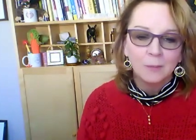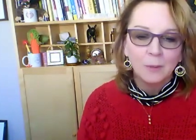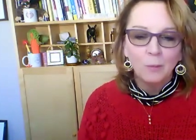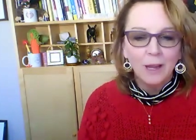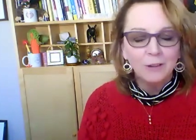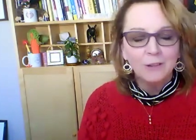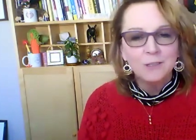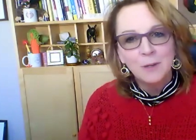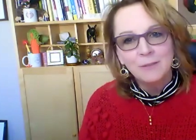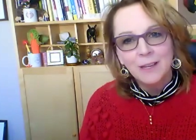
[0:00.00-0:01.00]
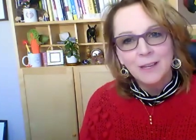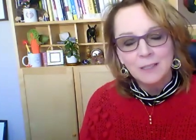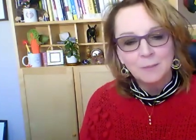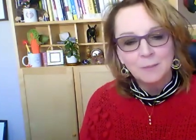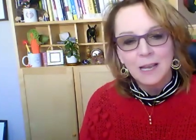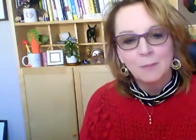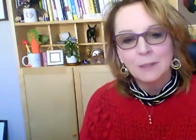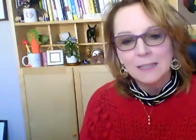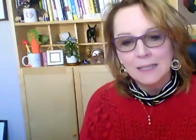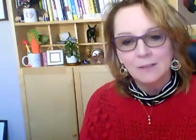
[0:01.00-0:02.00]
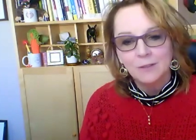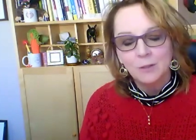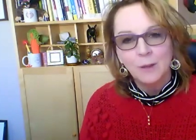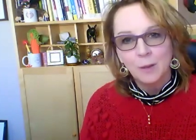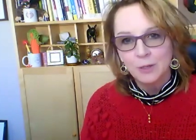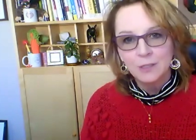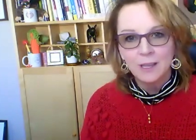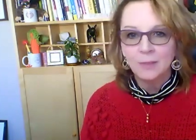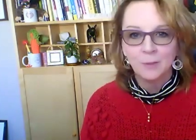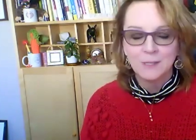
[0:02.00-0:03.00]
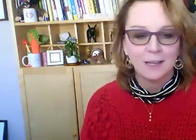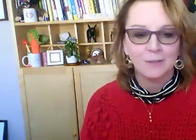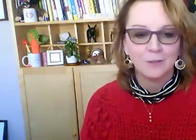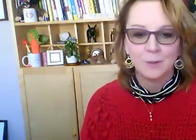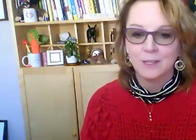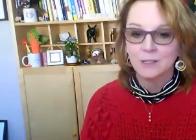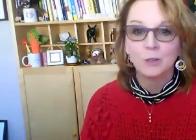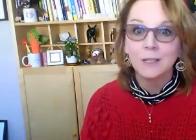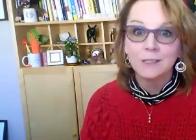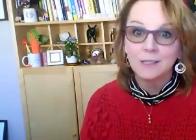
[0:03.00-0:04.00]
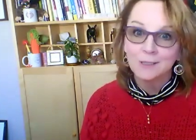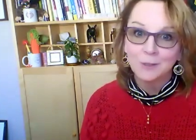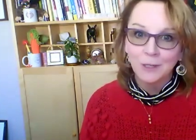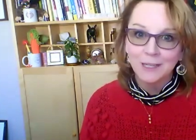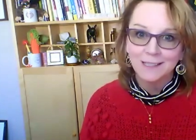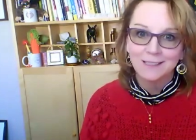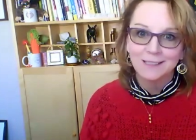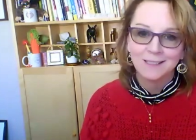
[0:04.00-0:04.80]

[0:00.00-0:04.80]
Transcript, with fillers: But why are so many victims not believed when they present themselves with these crazy stories?